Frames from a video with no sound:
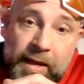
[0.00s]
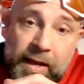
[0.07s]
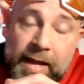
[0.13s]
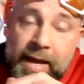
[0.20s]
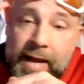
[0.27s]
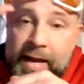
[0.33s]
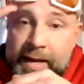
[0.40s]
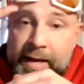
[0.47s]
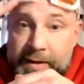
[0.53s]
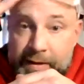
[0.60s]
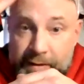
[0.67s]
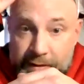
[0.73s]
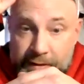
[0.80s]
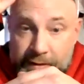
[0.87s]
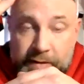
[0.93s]
and
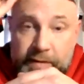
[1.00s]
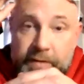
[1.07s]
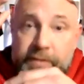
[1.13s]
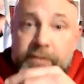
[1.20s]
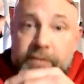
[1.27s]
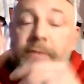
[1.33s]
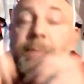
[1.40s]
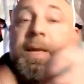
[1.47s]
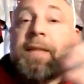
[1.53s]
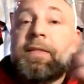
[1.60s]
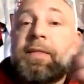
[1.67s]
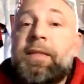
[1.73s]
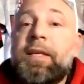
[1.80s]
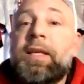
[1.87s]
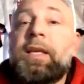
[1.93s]
spent
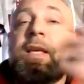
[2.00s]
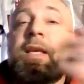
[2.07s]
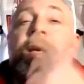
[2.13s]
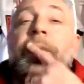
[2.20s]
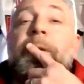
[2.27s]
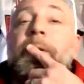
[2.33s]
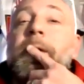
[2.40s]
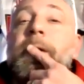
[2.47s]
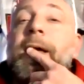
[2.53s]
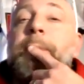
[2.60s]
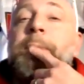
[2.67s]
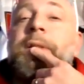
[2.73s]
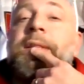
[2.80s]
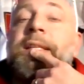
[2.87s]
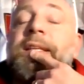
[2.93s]
I
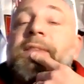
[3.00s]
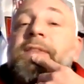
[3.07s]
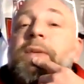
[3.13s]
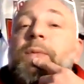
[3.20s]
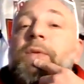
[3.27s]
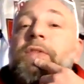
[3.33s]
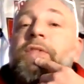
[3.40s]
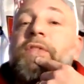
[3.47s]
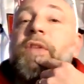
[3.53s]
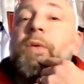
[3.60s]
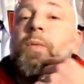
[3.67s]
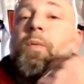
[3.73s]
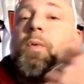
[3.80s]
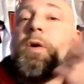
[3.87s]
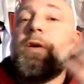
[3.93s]
believe it was the
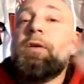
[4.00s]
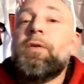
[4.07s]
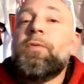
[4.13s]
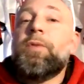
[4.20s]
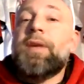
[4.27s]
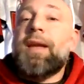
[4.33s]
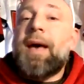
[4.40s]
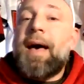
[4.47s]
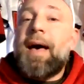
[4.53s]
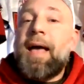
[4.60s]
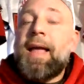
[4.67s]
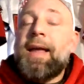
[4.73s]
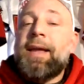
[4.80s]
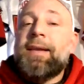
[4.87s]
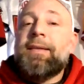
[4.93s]

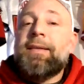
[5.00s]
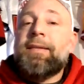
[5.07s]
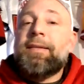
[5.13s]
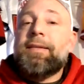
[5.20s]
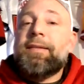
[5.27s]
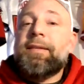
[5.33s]
109,